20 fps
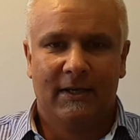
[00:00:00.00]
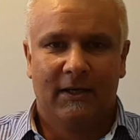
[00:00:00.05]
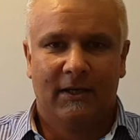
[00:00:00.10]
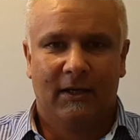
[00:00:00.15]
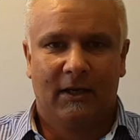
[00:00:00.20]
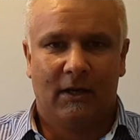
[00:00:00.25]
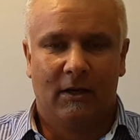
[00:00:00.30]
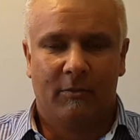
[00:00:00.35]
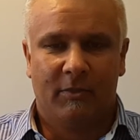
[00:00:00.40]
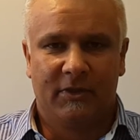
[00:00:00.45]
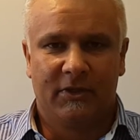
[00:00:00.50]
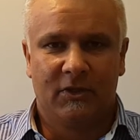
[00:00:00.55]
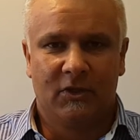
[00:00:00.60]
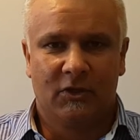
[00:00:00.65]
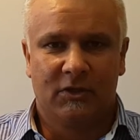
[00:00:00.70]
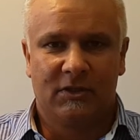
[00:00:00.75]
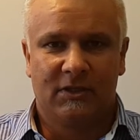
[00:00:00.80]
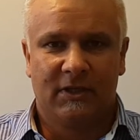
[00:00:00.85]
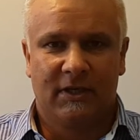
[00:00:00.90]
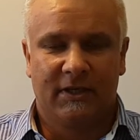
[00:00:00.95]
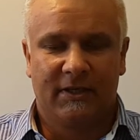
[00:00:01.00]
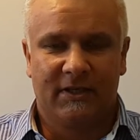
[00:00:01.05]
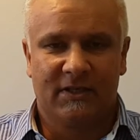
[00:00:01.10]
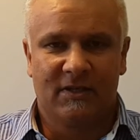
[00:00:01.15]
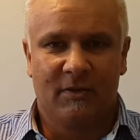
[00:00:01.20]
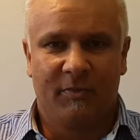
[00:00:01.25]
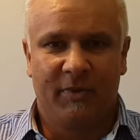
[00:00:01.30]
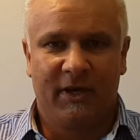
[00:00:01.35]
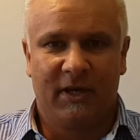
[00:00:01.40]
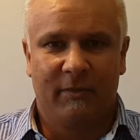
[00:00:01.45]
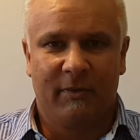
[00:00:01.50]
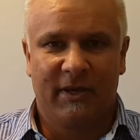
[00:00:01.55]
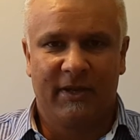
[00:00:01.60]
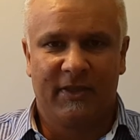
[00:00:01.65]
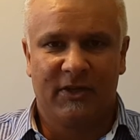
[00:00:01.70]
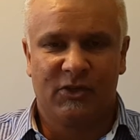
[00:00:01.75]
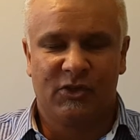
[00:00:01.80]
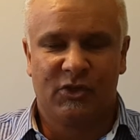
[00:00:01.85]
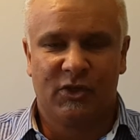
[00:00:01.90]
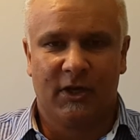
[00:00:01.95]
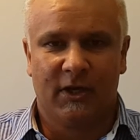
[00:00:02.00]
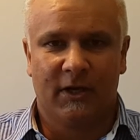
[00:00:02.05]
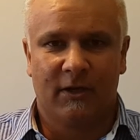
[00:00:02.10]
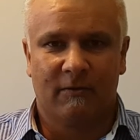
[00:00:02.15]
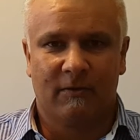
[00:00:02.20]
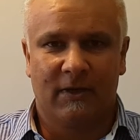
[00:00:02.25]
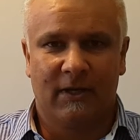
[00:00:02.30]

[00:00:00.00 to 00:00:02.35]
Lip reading: but doesn't appear to be this year.